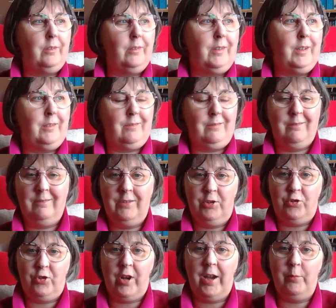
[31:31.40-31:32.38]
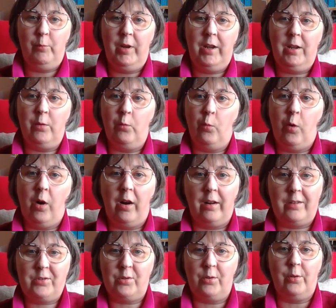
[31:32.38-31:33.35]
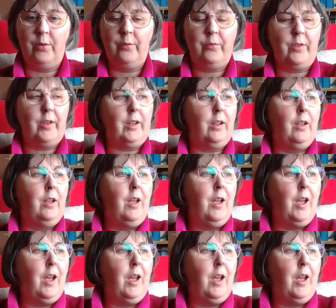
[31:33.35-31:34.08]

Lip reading: they try and make it work, sort of thing.